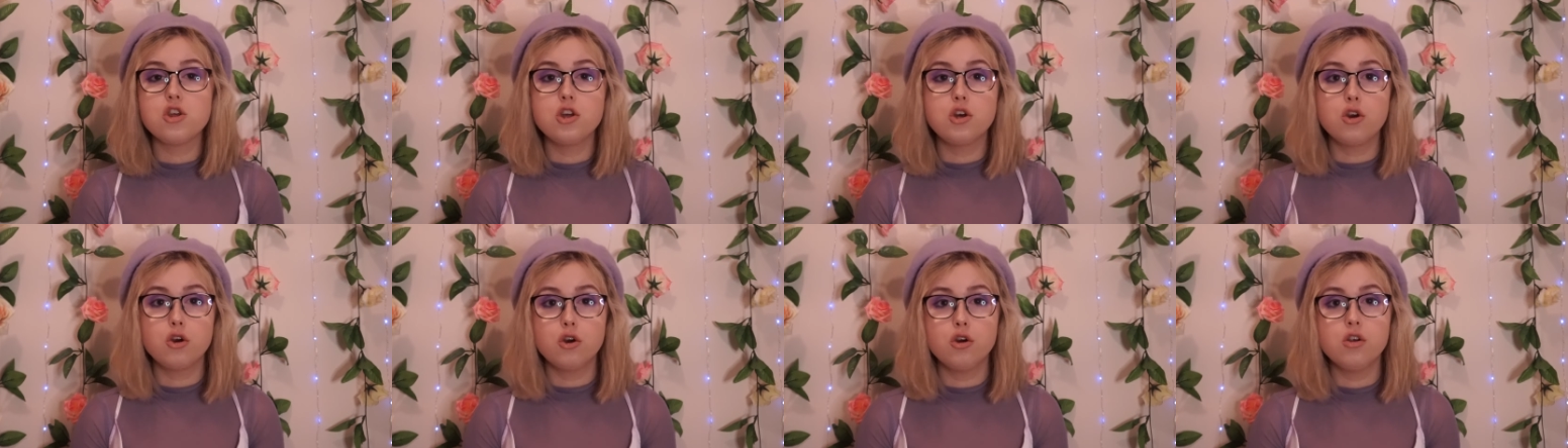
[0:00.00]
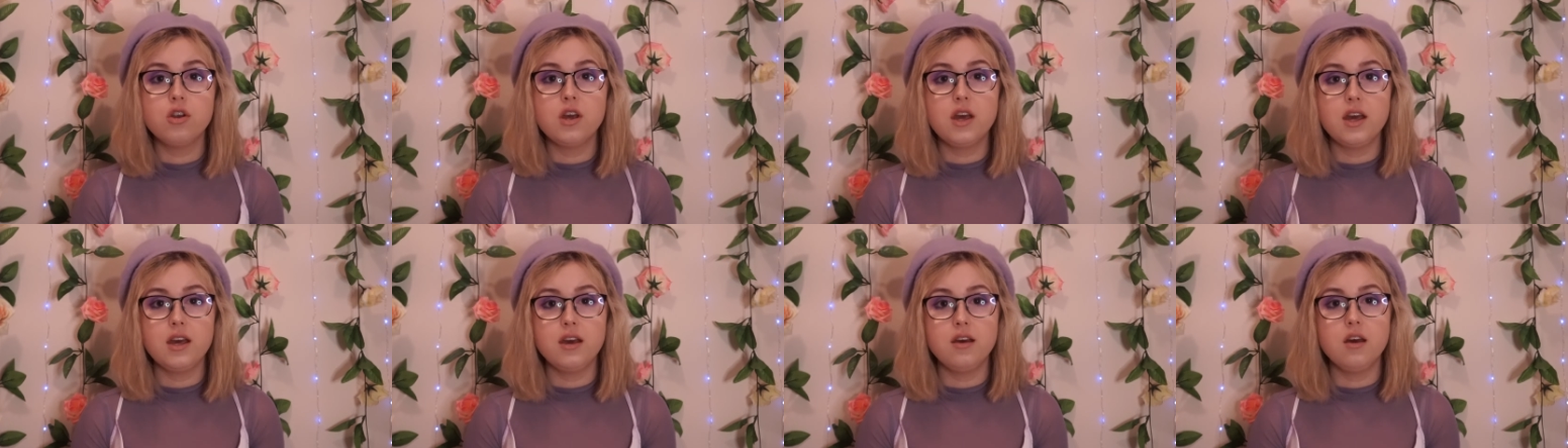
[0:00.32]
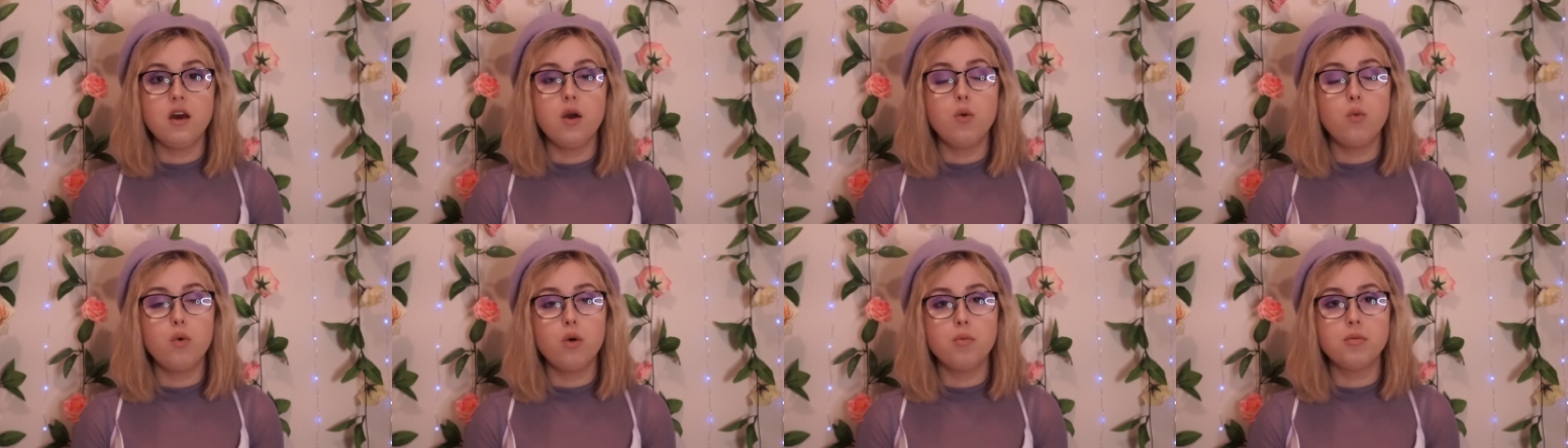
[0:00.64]
could hear
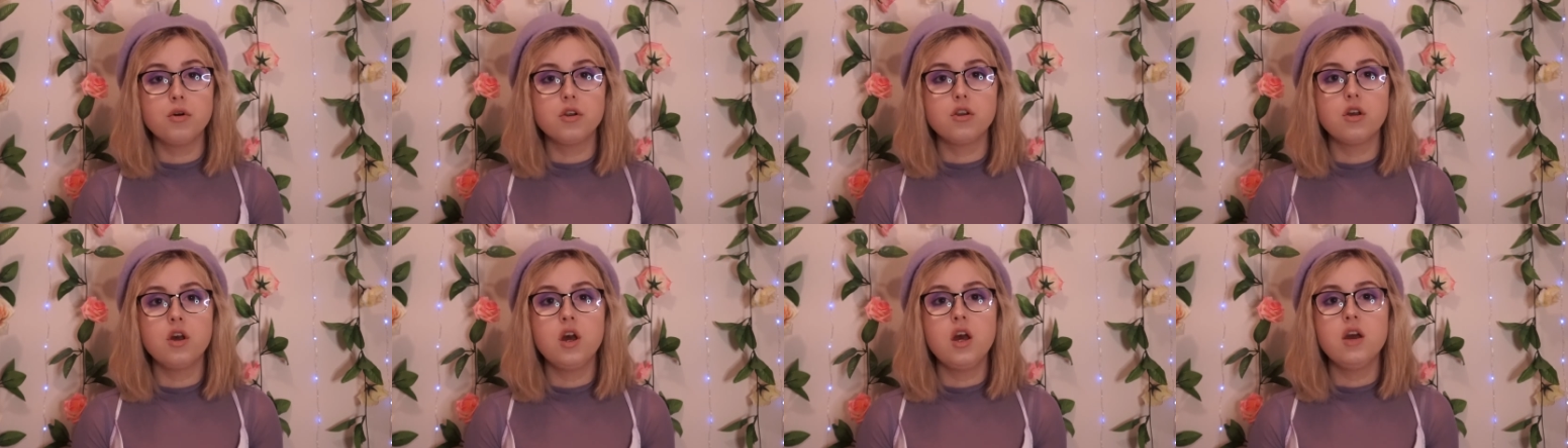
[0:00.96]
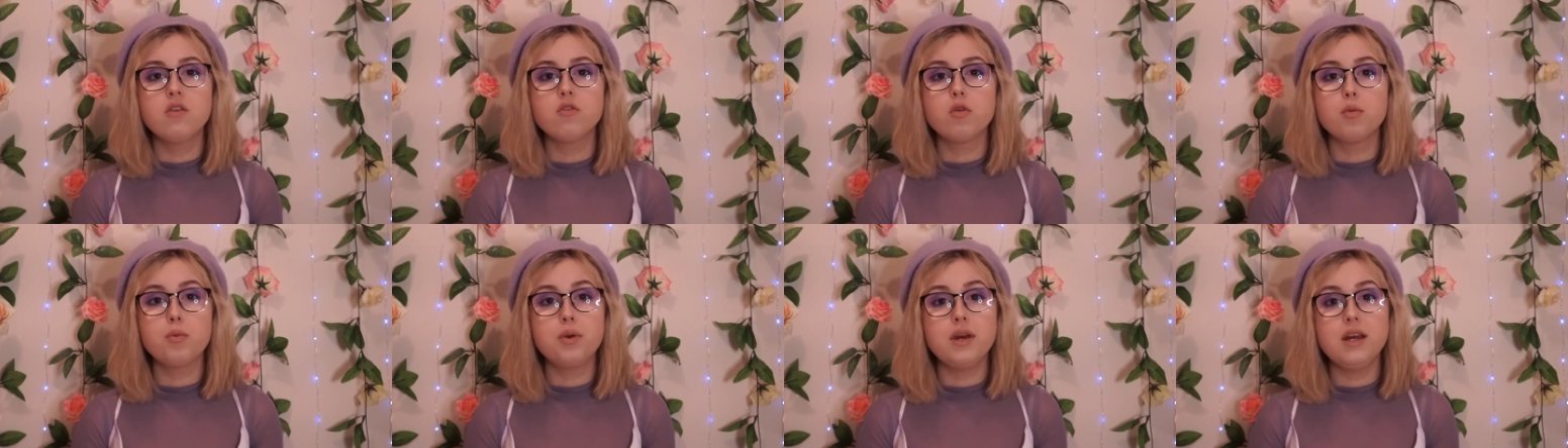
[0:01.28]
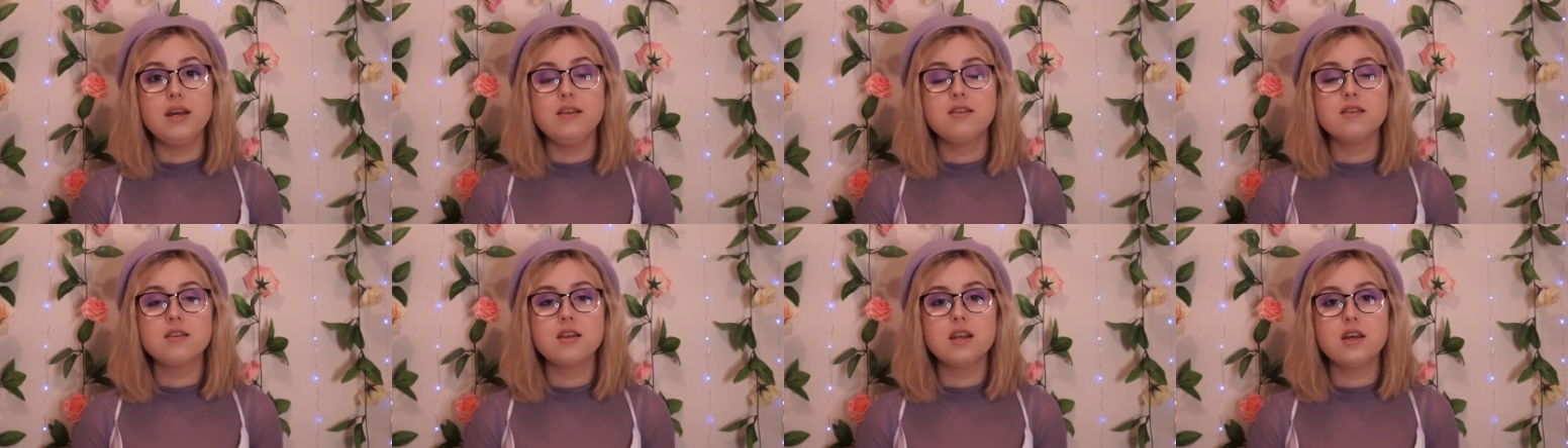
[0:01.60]
a woman
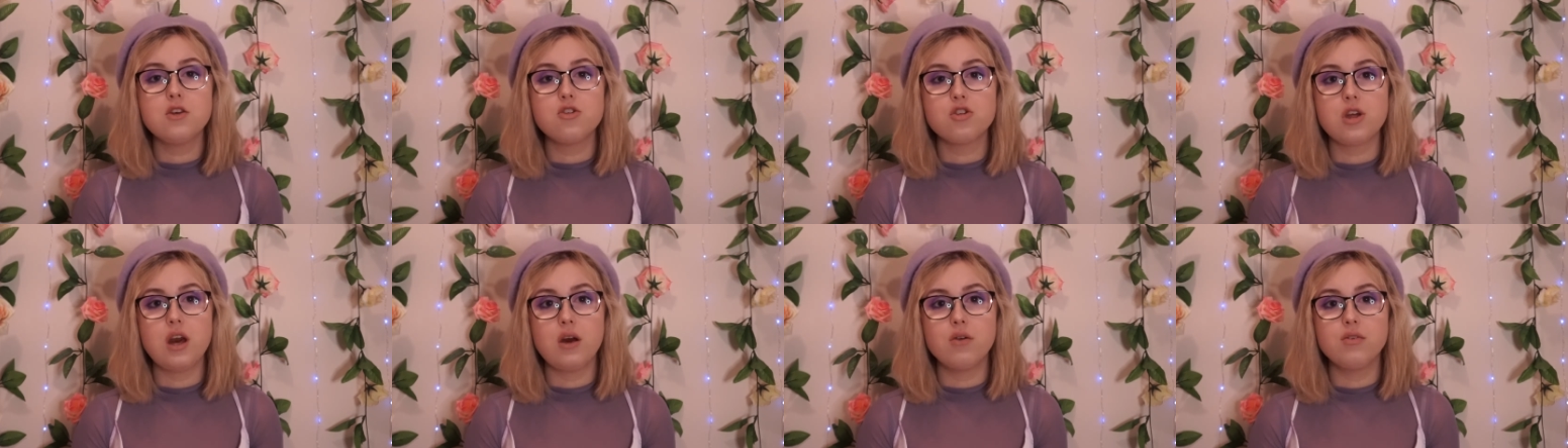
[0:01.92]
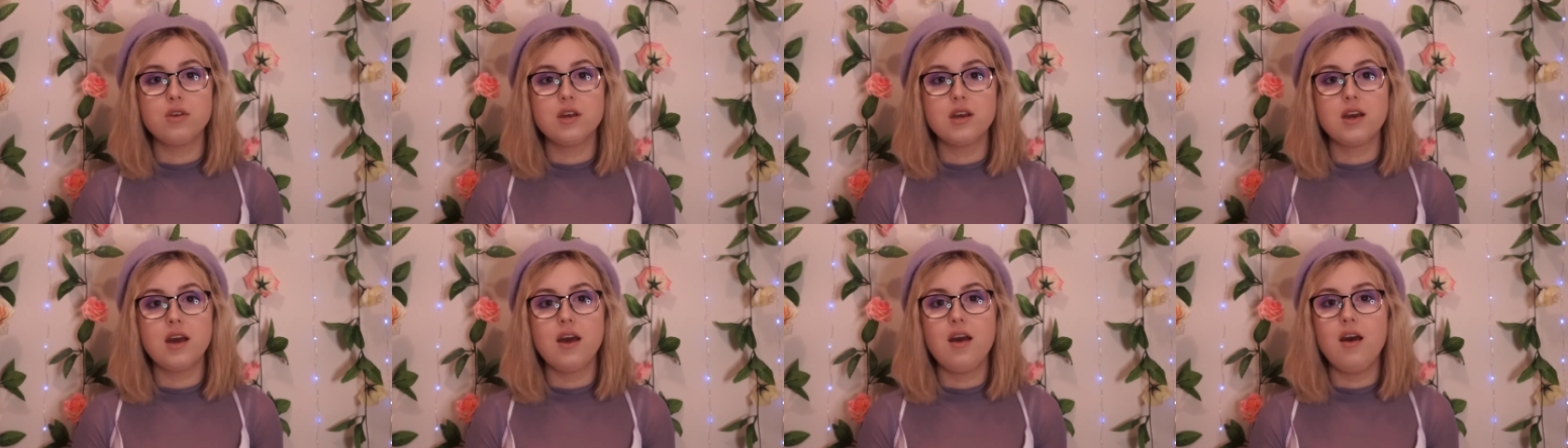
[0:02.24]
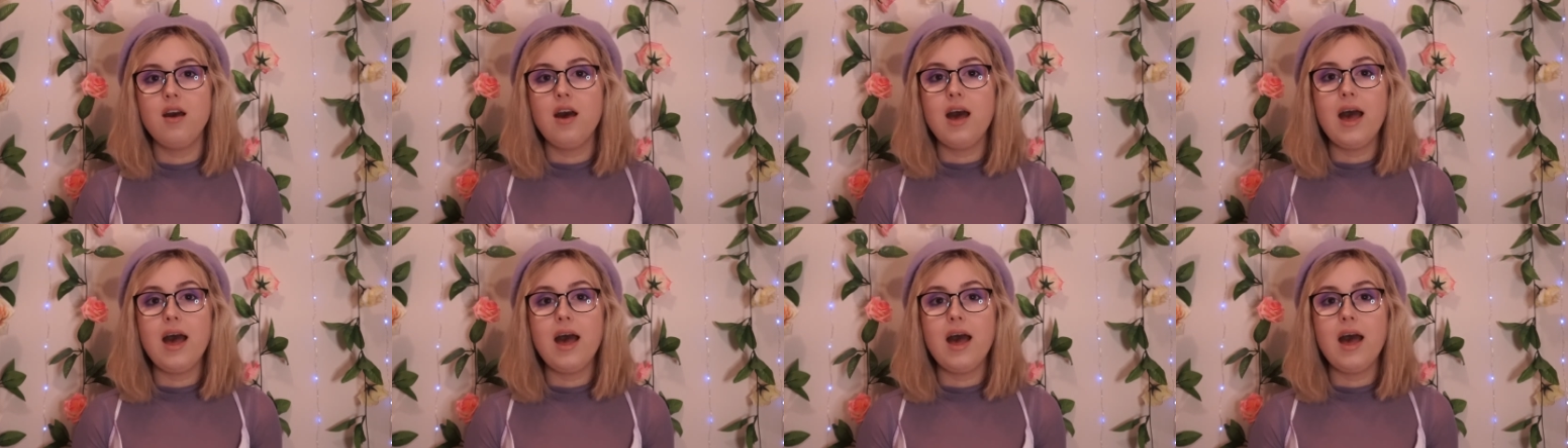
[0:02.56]
repeatedly shouting,